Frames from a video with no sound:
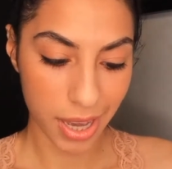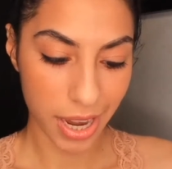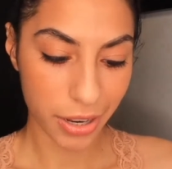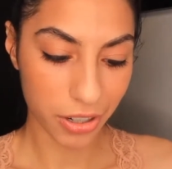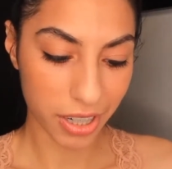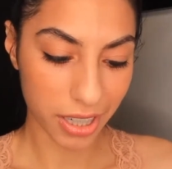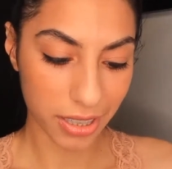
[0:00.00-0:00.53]
And
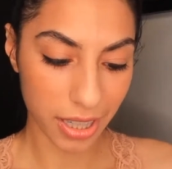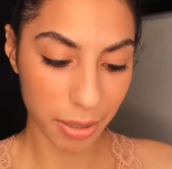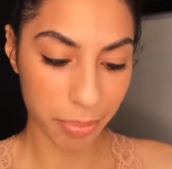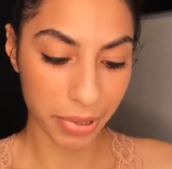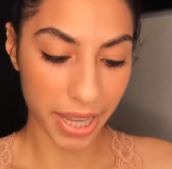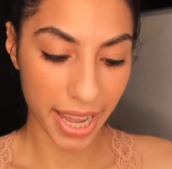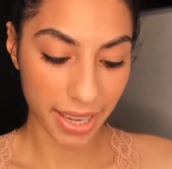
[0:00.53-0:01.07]
you're going to click
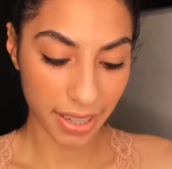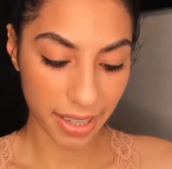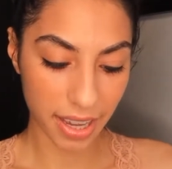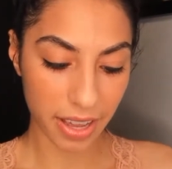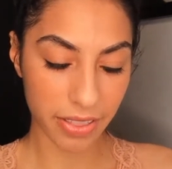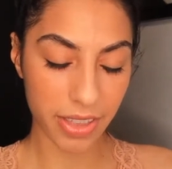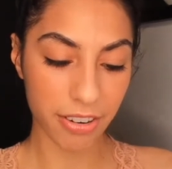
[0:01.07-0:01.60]
blank,
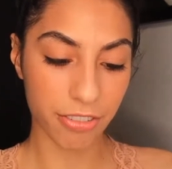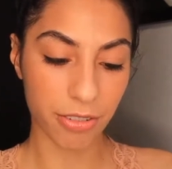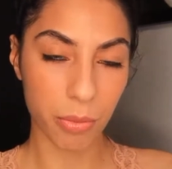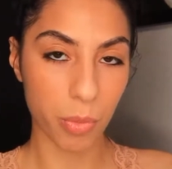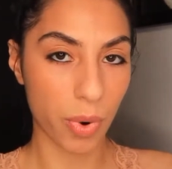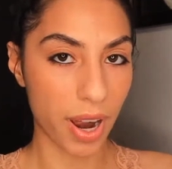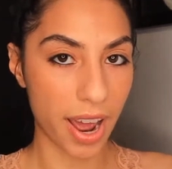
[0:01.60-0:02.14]
and then
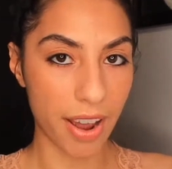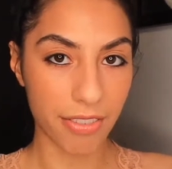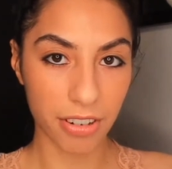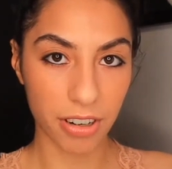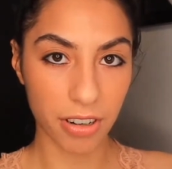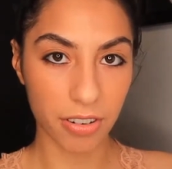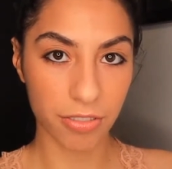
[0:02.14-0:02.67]

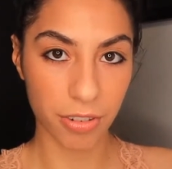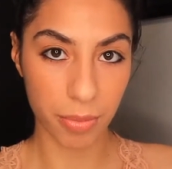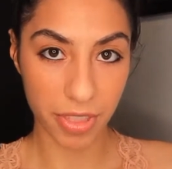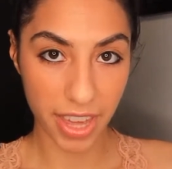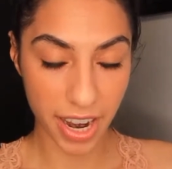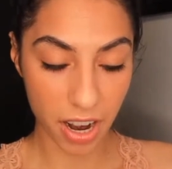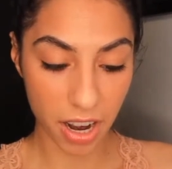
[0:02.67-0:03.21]
from
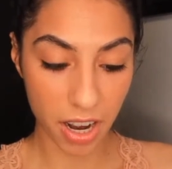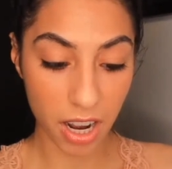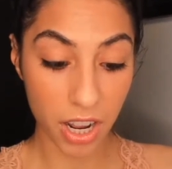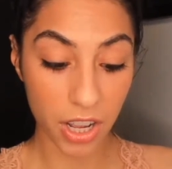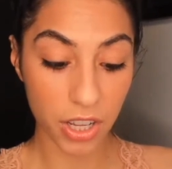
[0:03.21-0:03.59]
there,